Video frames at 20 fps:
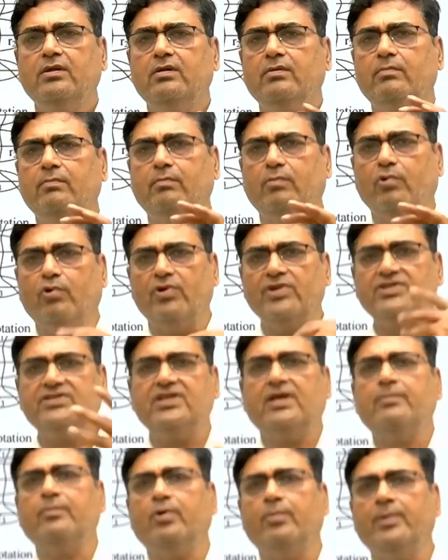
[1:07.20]
More is the
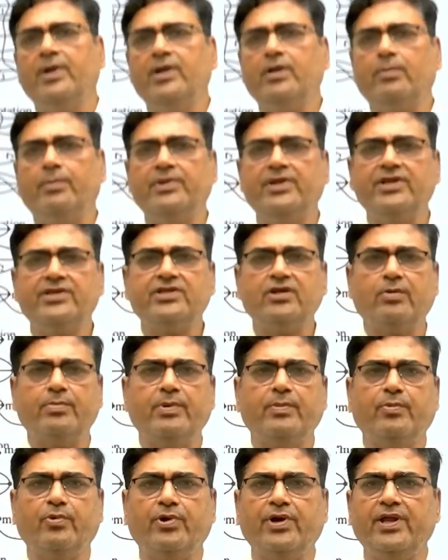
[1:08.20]
moment of inertia of a
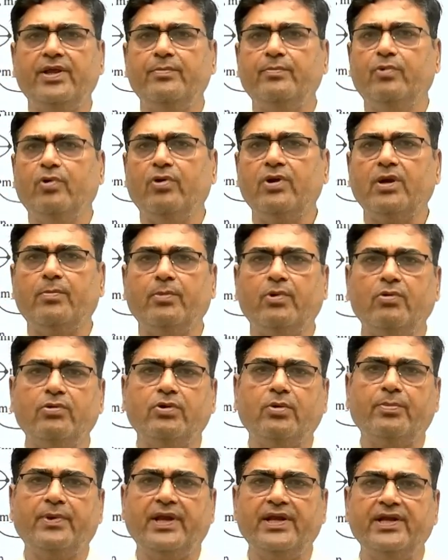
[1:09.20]
body, more amount of
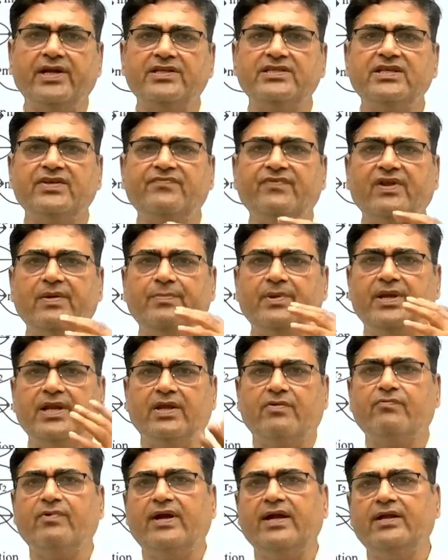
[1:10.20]
energy will be
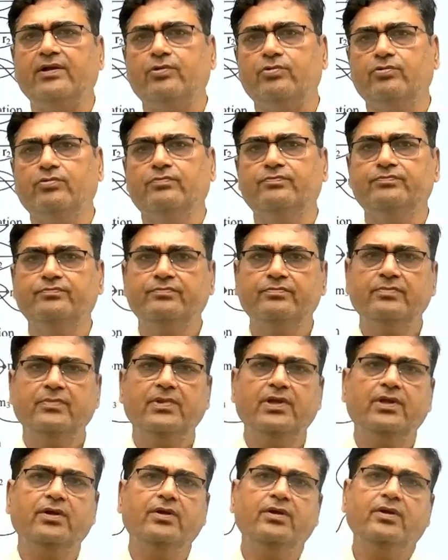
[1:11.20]
required to
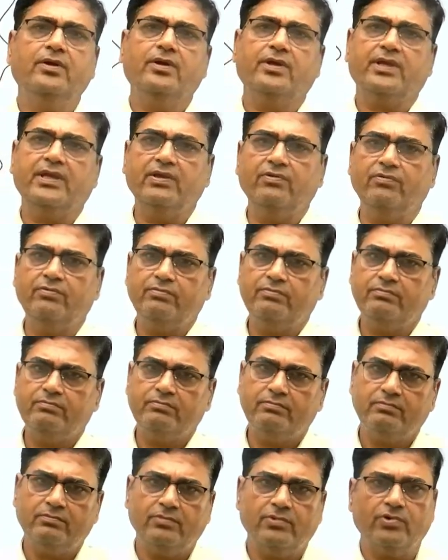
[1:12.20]
give
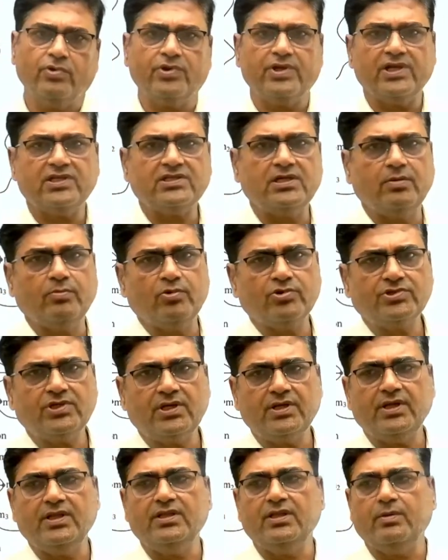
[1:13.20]
rotational motion
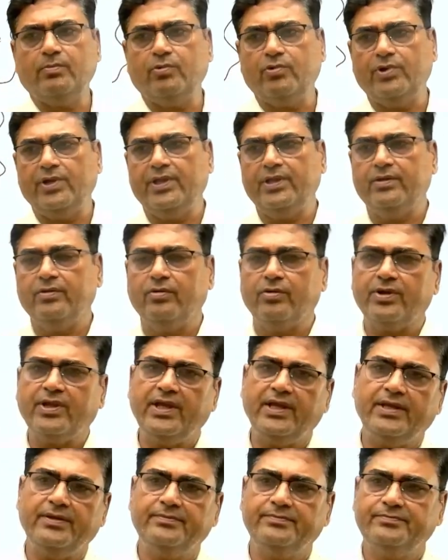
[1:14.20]
in the body.
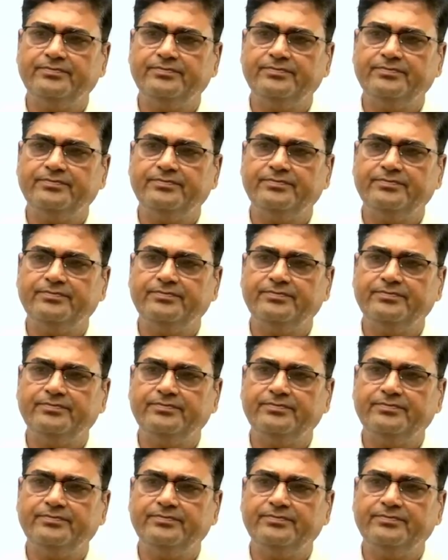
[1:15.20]
Okay.